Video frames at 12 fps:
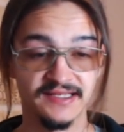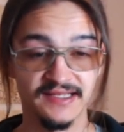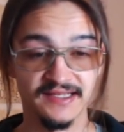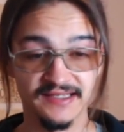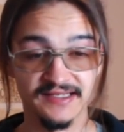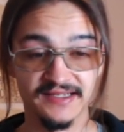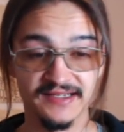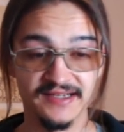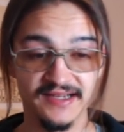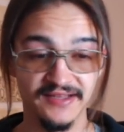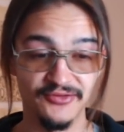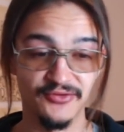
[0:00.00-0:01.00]
uh,
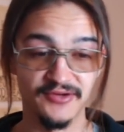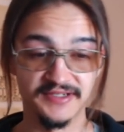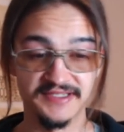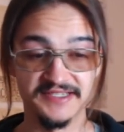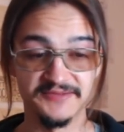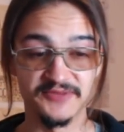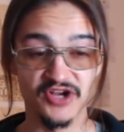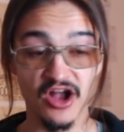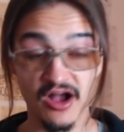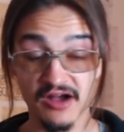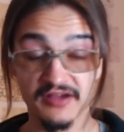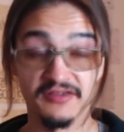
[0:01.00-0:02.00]
I don't want to seem
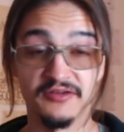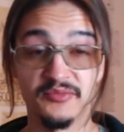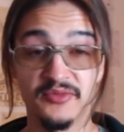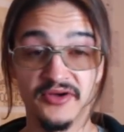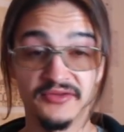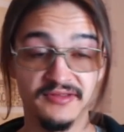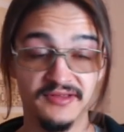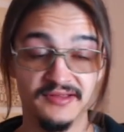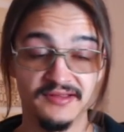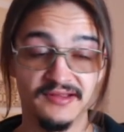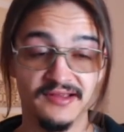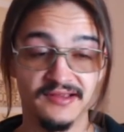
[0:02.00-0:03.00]
cocky about
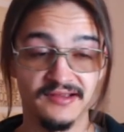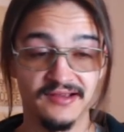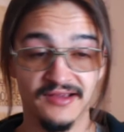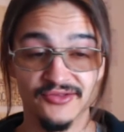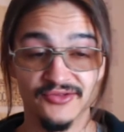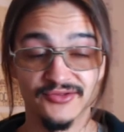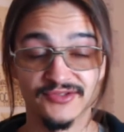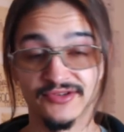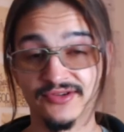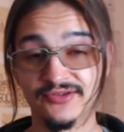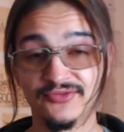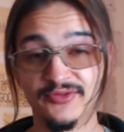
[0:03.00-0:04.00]
it. Like I don't
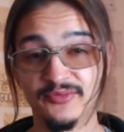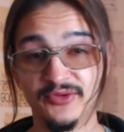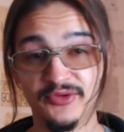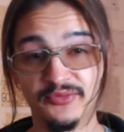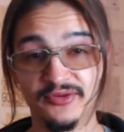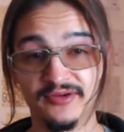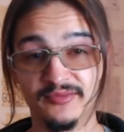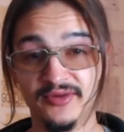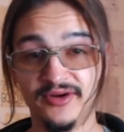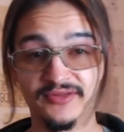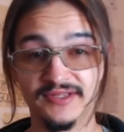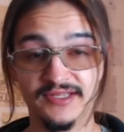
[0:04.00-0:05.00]
talk with people
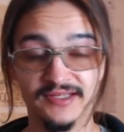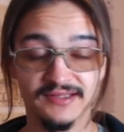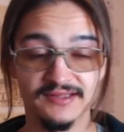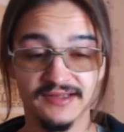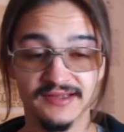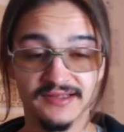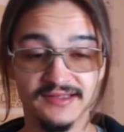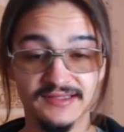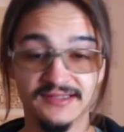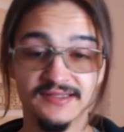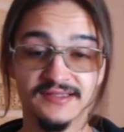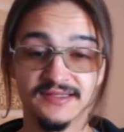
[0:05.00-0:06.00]
about it. Like this
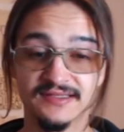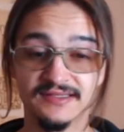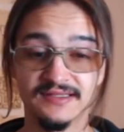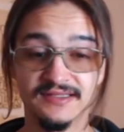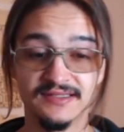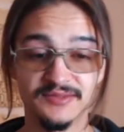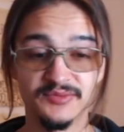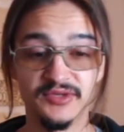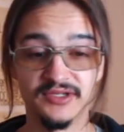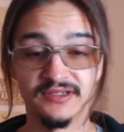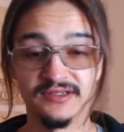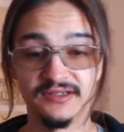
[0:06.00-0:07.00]
is this has
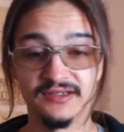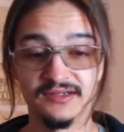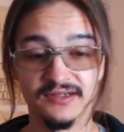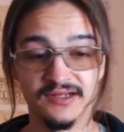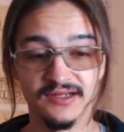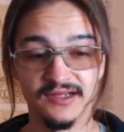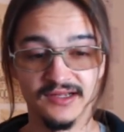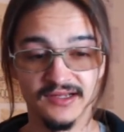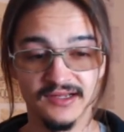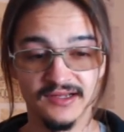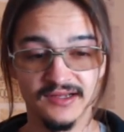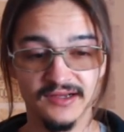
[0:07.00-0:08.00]
been a
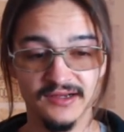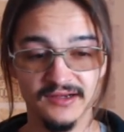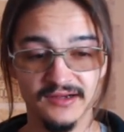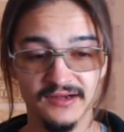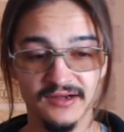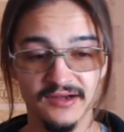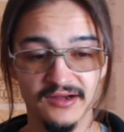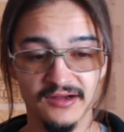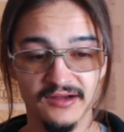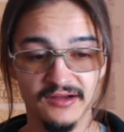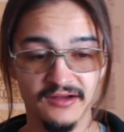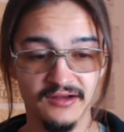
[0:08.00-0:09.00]

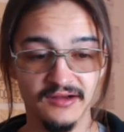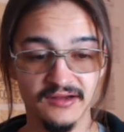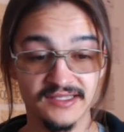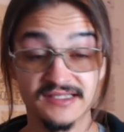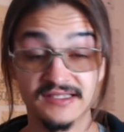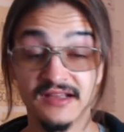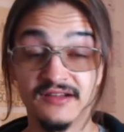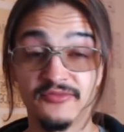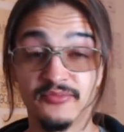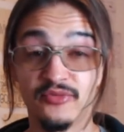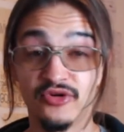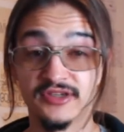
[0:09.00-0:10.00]
a, a self
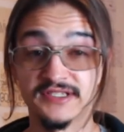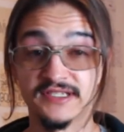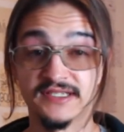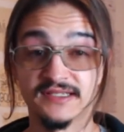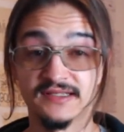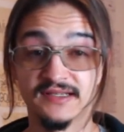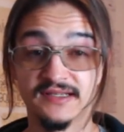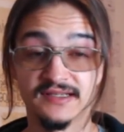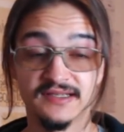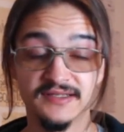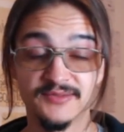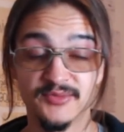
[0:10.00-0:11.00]
process.
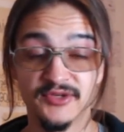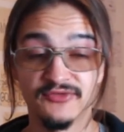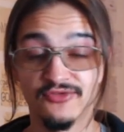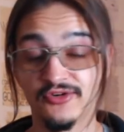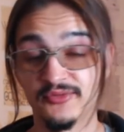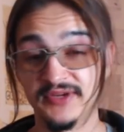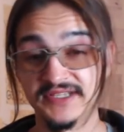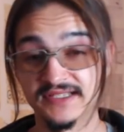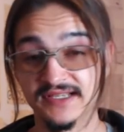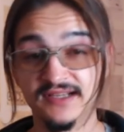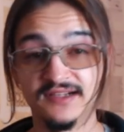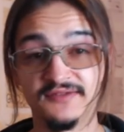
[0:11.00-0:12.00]
Like it's been for
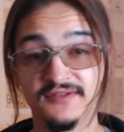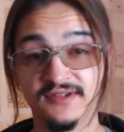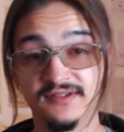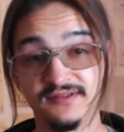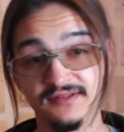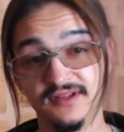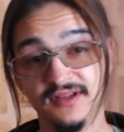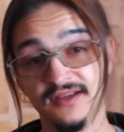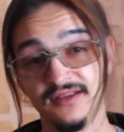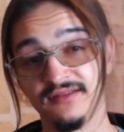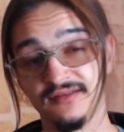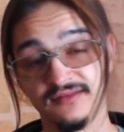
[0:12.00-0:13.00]
myself, and
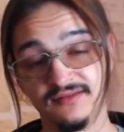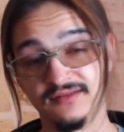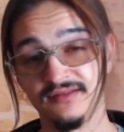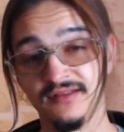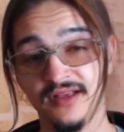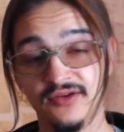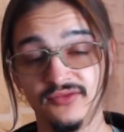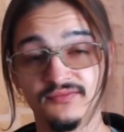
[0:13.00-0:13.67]
I now